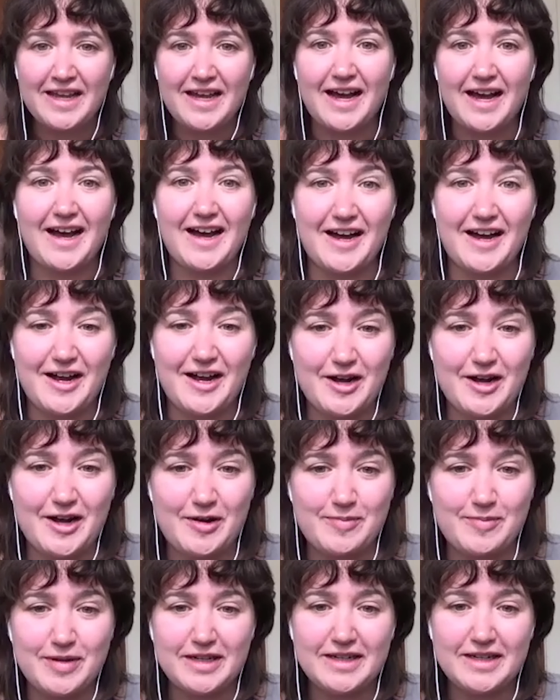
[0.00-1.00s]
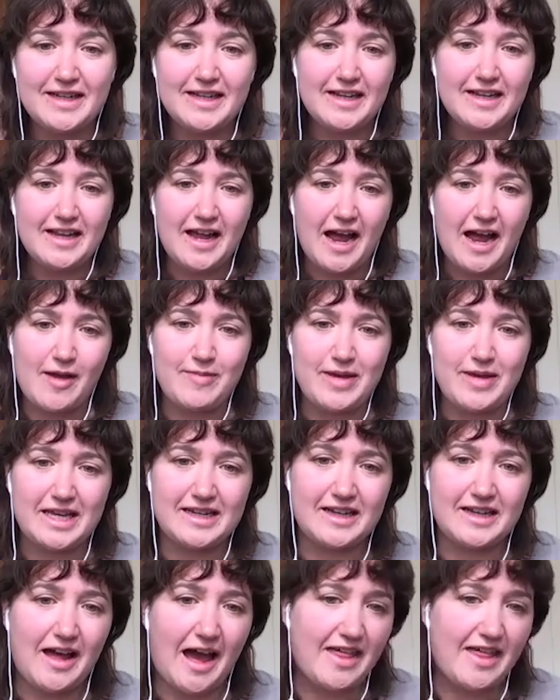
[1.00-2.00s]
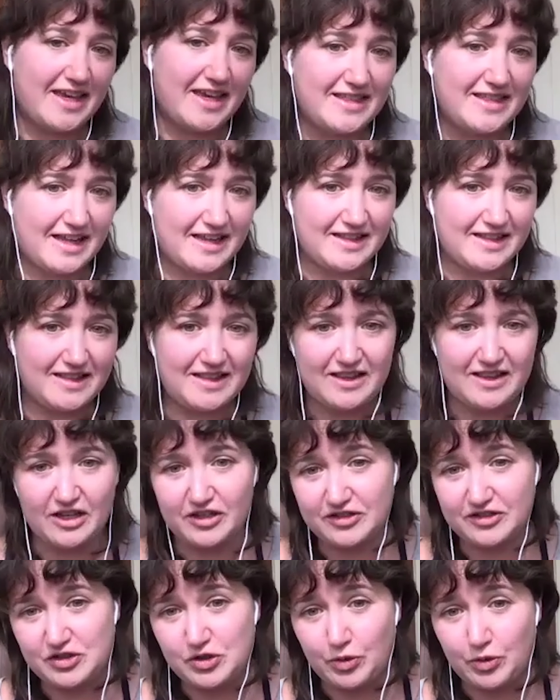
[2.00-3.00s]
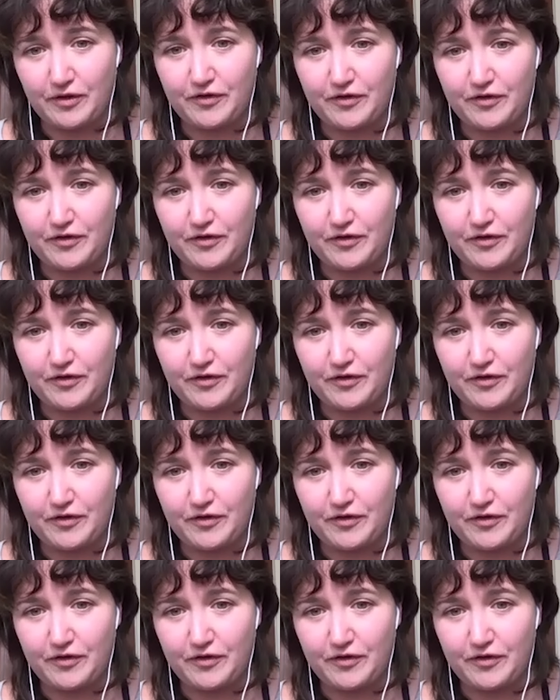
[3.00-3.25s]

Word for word: Um, I mean, I think that that sort of